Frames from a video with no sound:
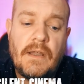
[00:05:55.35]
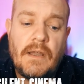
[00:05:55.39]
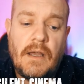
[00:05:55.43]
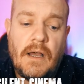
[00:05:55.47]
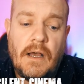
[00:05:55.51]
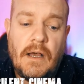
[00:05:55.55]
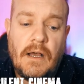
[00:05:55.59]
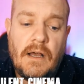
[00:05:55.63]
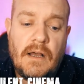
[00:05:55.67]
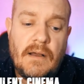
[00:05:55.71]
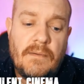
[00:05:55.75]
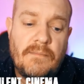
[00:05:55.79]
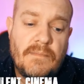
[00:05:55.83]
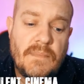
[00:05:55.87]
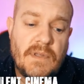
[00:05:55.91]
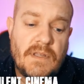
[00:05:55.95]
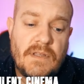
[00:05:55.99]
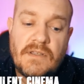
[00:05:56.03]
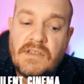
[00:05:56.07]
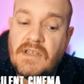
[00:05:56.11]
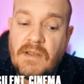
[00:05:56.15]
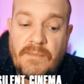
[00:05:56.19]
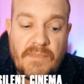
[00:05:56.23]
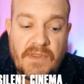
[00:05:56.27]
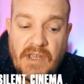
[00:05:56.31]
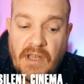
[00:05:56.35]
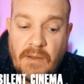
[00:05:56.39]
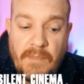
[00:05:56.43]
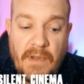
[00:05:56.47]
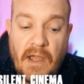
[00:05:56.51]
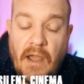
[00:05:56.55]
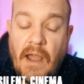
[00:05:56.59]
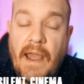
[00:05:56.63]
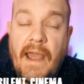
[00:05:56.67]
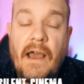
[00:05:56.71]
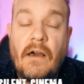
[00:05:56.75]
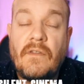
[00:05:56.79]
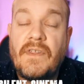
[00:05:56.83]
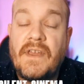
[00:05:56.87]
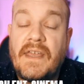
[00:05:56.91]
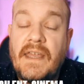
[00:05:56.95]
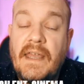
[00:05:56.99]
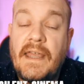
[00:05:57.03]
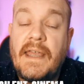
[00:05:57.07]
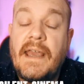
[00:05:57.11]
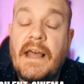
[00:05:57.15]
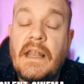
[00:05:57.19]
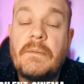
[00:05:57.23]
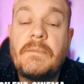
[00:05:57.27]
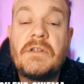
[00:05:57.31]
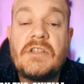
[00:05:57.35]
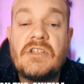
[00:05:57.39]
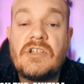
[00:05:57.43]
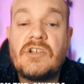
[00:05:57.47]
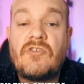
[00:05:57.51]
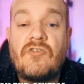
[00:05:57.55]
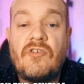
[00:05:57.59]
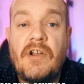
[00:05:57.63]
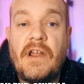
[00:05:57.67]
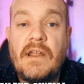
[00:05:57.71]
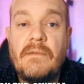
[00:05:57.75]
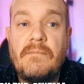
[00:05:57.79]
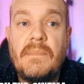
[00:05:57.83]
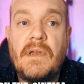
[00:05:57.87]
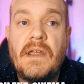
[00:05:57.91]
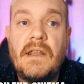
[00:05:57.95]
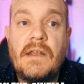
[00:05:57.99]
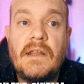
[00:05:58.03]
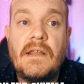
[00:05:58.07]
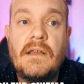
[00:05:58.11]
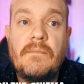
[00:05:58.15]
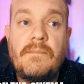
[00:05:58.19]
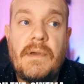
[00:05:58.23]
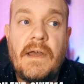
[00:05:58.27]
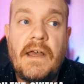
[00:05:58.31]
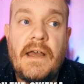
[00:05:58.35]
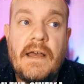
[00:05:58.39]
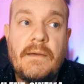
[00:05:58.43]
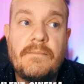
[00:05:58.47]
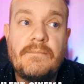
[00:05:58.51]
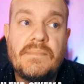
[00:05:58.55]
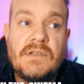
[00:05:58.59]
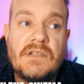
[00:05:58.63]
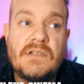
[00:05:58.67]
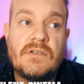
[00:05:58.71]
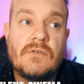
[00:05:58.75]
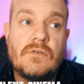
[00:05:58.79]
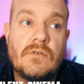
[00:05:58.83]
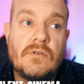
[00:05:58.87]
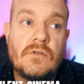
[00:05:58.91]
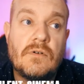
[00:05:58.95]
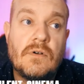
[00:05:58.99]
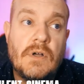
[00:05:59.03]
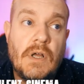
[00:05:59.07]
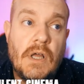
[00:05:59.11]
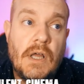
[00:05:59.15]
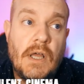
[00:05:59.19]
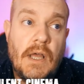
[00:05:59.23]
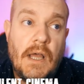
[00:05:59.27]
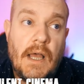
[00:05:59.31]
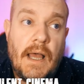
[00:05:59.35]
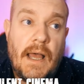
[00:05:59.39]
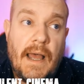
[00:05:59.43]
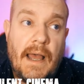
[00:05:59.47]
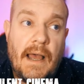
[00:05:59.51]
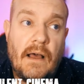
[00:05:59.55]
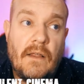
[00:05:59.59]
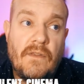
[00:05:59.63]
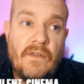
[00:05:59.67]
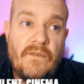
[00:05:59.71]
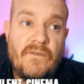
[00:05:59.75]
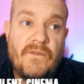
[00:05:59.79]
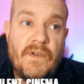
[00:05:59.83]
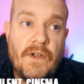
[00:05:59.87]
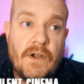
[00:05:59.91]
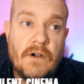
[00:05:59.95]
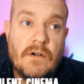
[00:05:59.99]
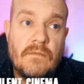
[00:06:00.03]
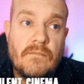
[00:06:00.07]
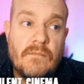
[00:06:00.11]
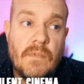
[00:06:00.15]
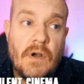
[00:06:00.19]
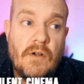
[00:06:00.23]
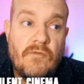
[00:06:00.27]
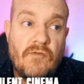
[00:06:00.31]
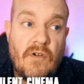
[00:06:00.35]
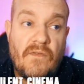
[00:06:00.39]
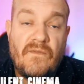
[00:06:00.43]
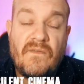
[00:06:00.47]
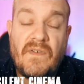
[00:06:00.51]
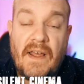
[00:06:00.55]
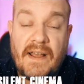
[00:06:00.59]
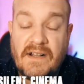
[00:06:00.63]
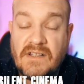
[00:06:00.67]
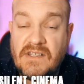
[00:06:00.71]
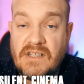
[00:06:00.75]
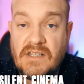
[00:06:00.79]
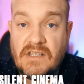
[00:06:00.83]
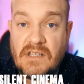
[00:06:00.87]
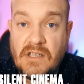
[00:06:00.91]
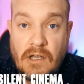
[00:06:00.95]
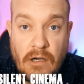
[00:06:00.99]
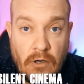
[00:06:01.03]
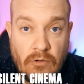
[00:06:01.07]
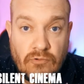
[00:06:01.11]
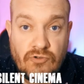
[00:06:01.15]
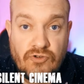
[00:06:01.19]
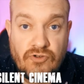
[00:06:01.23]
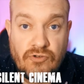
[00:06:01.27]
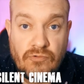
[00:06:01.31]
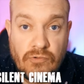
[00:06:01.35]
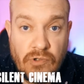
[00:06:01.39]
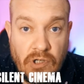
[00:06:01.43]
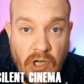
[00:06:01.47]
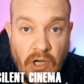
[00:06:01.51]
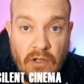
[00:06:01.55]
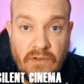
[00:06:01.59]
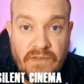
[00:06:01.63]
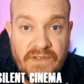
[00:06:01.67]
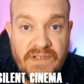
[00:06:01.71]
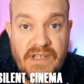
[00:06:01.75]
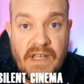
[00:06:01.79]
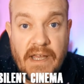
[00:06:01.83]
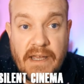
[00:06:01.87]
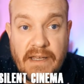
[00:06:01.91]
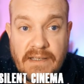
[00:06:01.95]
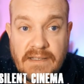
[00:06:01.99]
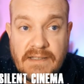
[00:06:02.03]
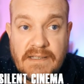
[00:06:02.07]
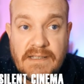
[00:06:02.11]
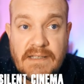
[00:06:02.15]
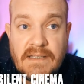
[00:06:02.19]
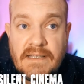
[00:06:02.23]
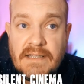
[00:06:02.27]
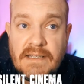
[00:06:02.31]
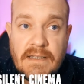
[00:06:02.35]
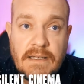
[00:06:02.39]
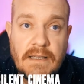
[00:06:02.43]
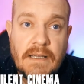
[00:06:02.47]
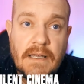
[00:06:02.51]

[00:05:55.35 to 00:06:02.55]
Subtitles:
Something about how the key elements create meaning, perhaps, or how the film reflects its cultural contexts